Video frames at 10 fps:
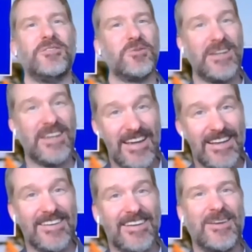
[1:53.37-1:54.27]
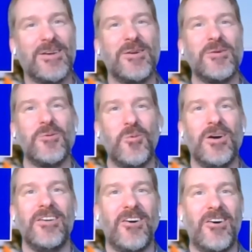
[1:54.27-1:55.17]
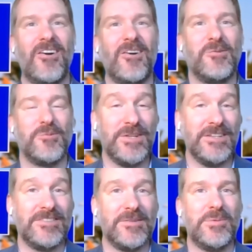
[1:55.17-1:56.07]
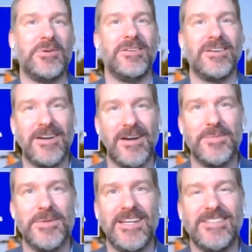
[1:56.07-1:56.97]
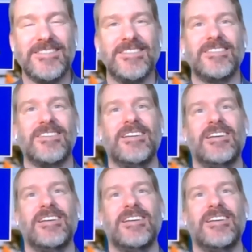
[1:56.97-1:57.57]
So, again, what are reasonable accommodations?